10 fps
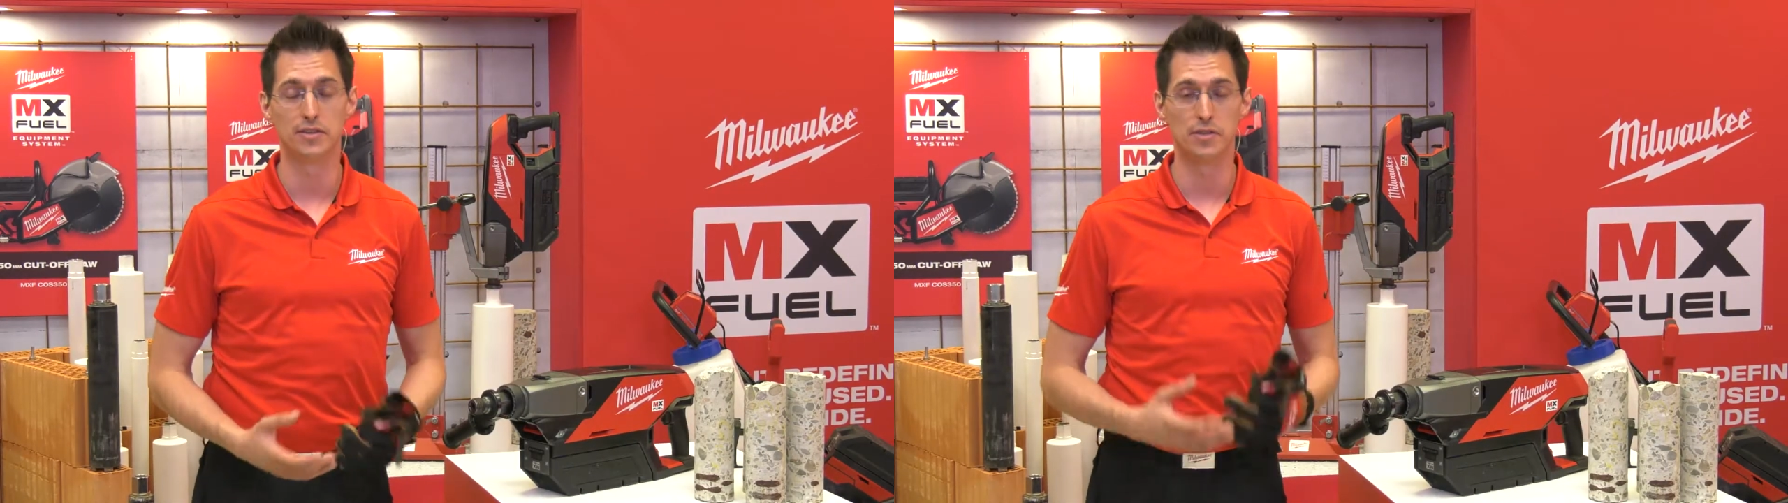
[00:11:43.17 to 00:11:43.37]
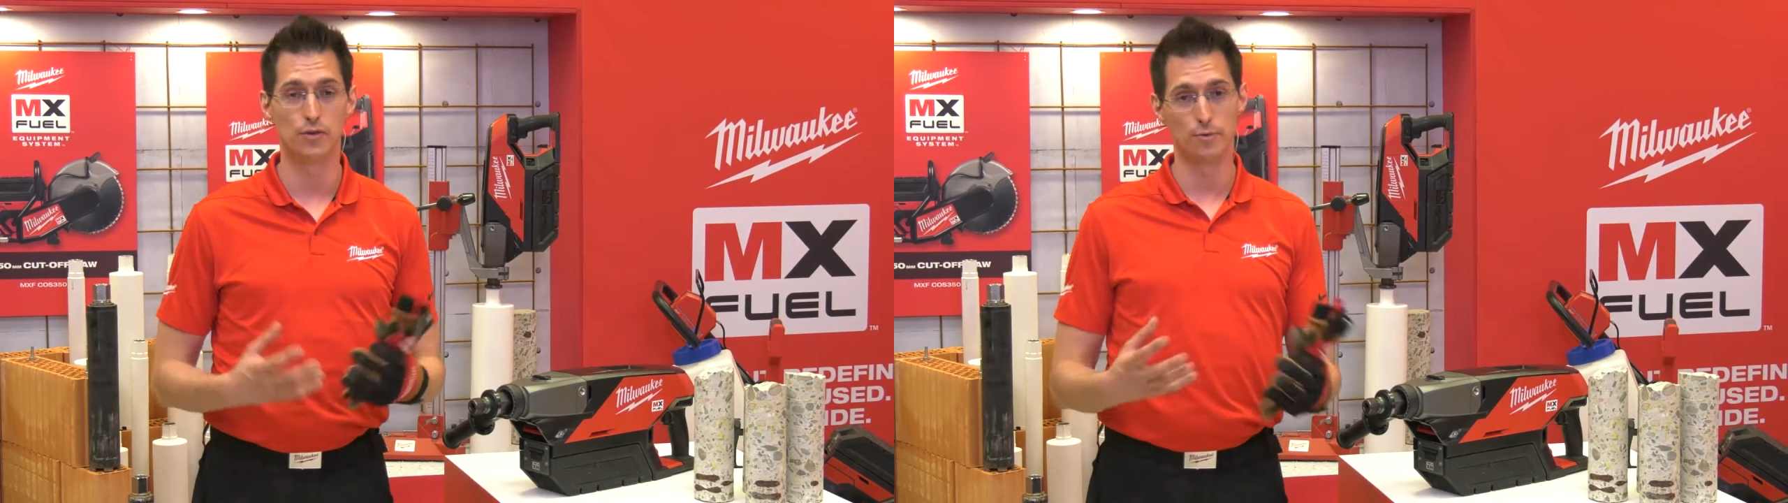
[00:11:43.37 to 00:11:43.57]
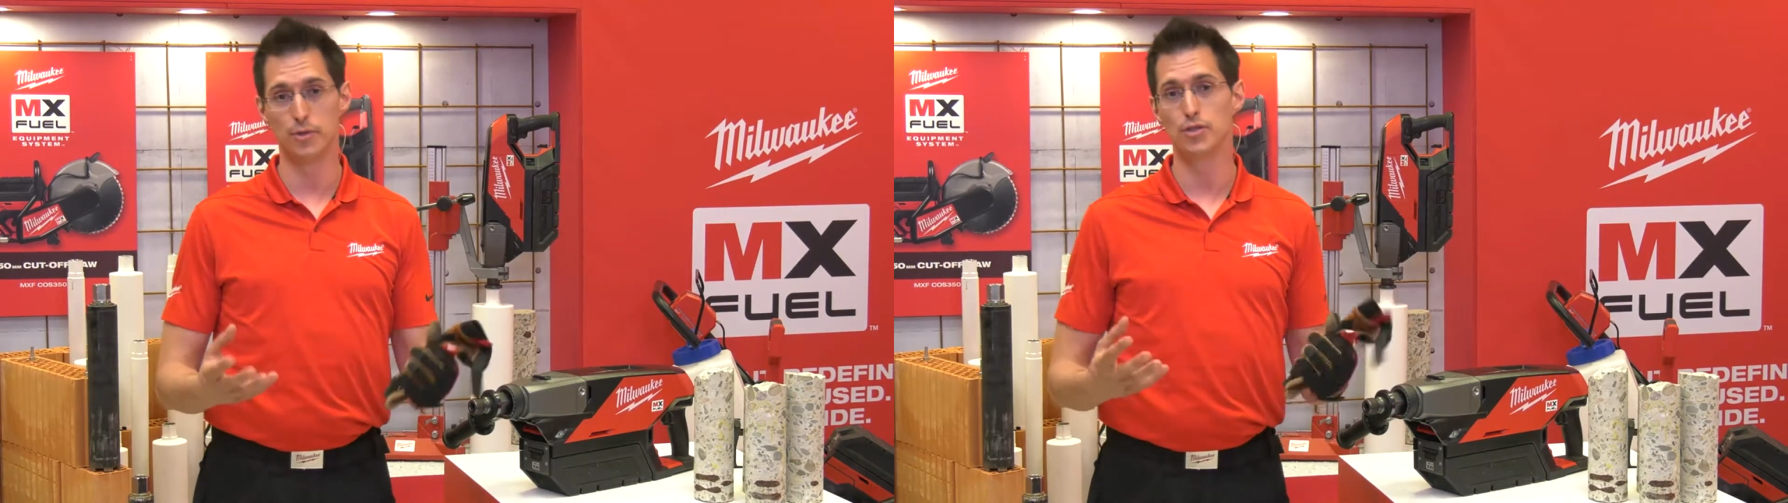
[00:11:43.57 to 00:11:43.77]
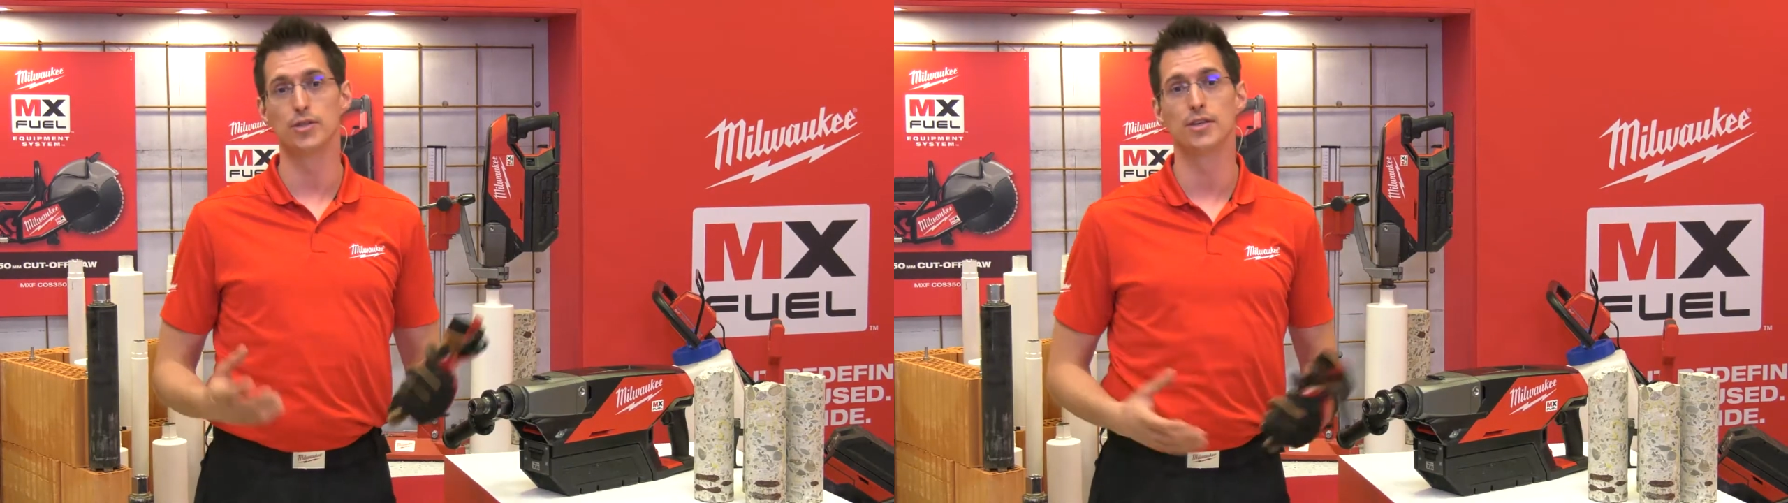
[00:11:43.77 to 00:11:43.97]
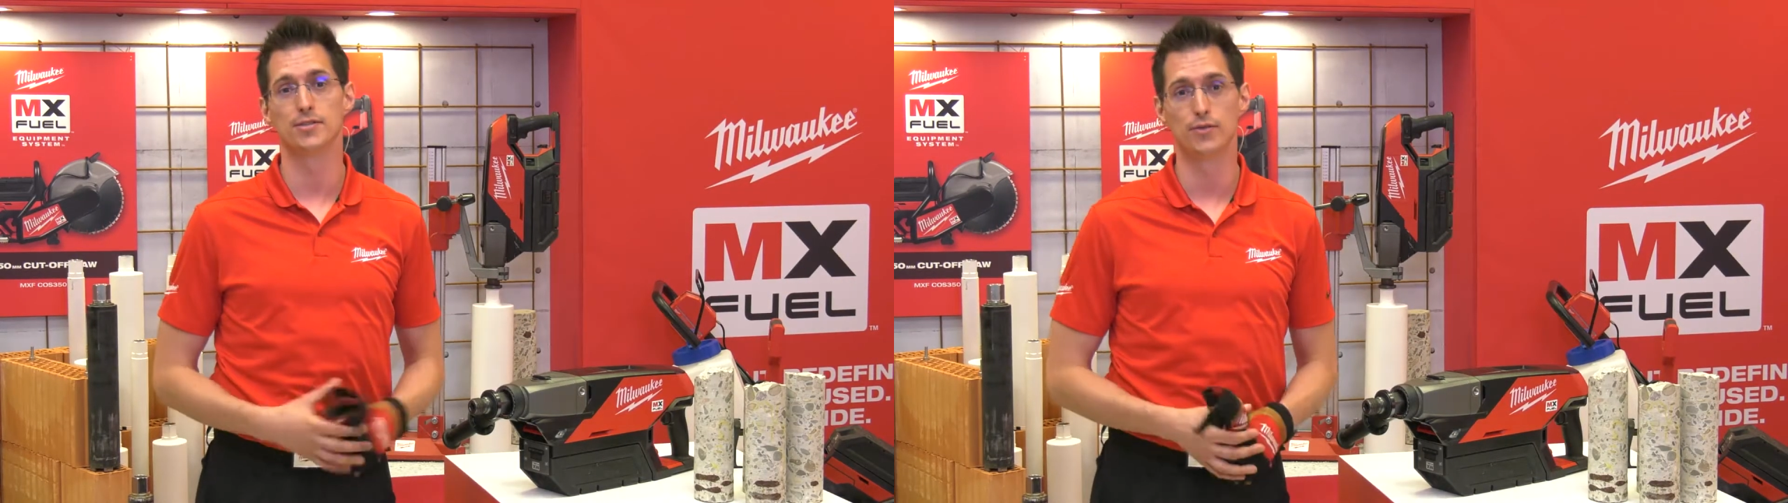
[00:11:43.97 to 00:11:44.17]
Zero emission
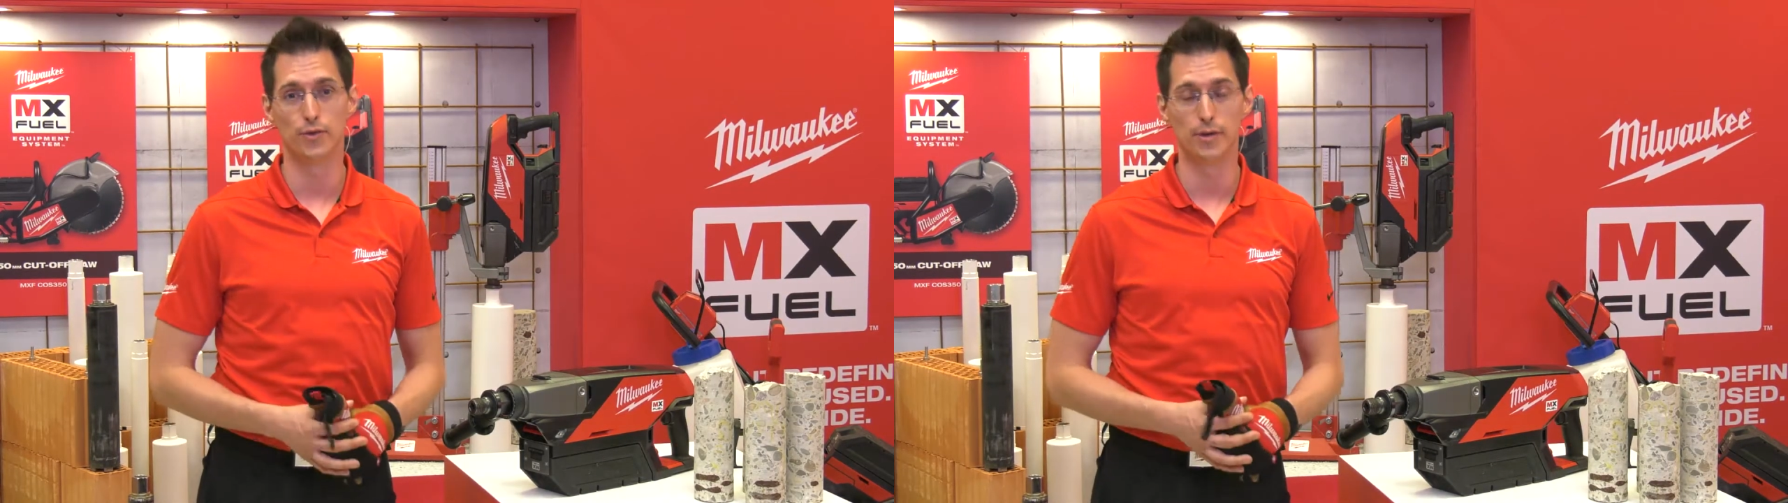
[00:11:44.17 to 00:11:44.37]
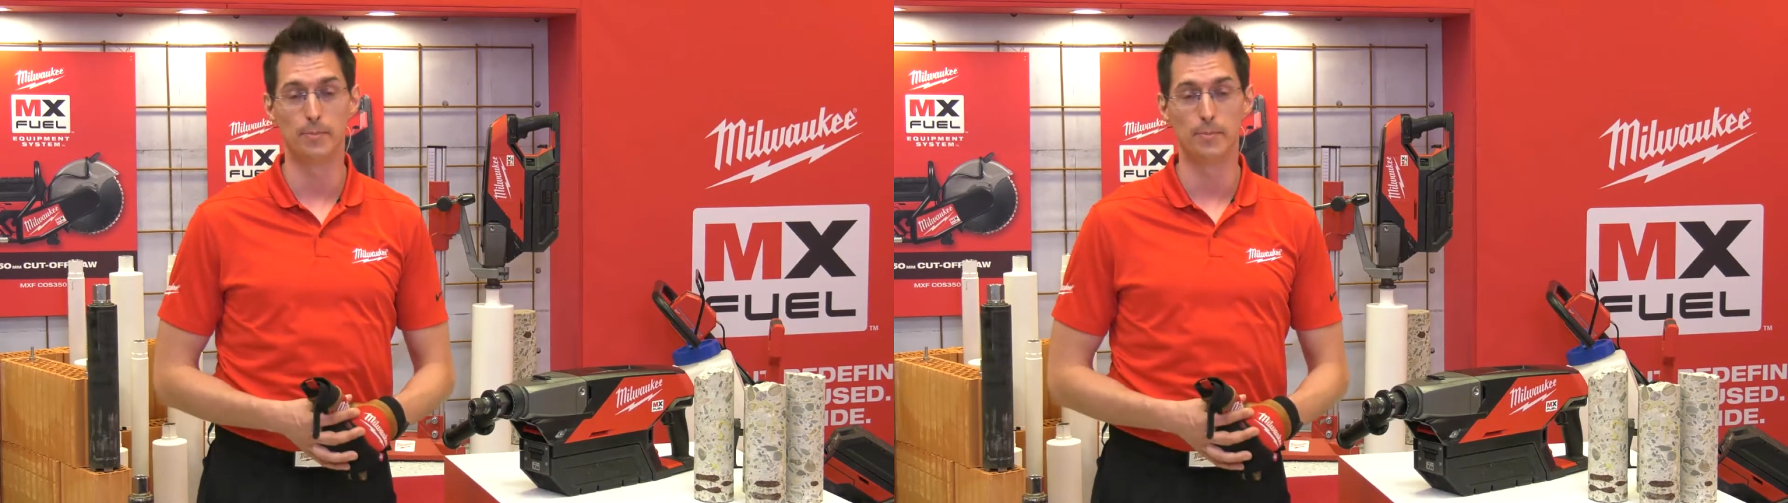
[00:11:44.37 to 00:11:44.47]
doesn't only